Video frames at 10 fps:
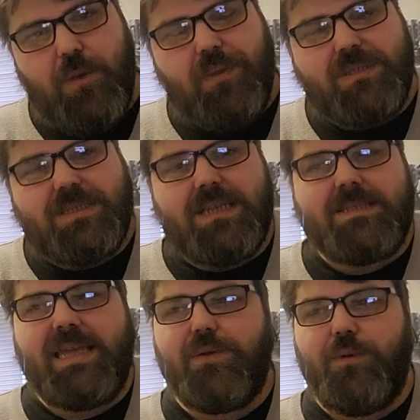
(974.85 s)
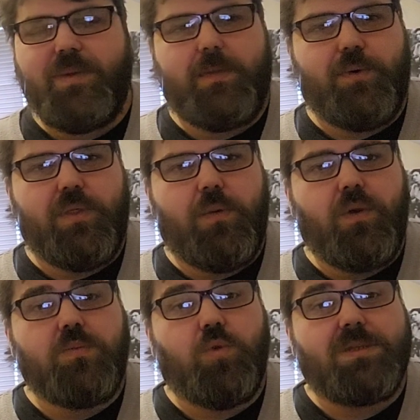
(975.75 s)
But Titanic were people that
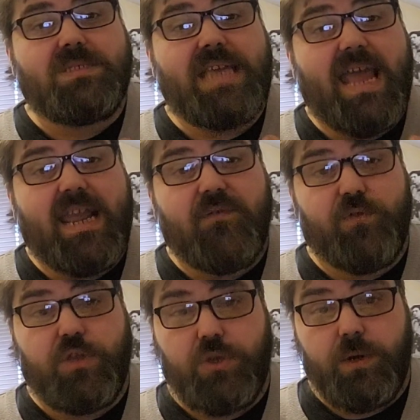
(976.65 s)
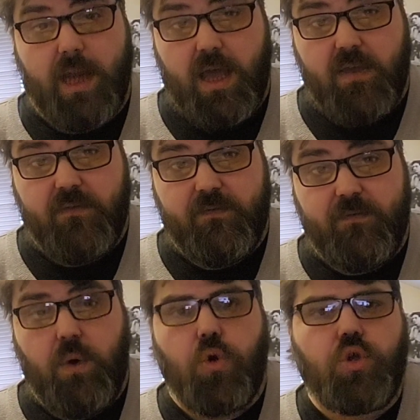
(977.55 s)
were setting out for a new
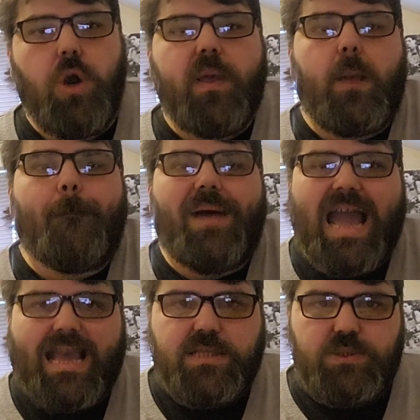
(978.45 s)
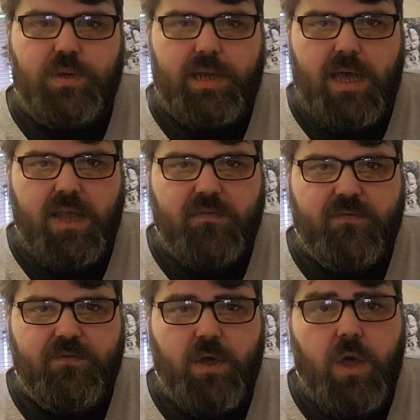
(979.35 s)
life, or going back to a
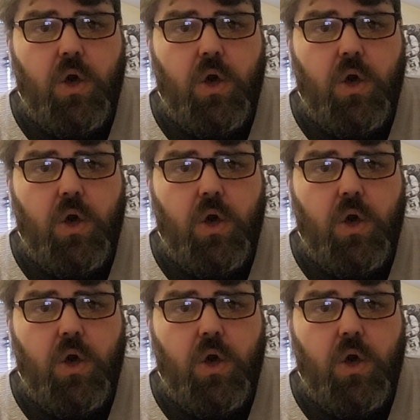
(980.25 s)
life,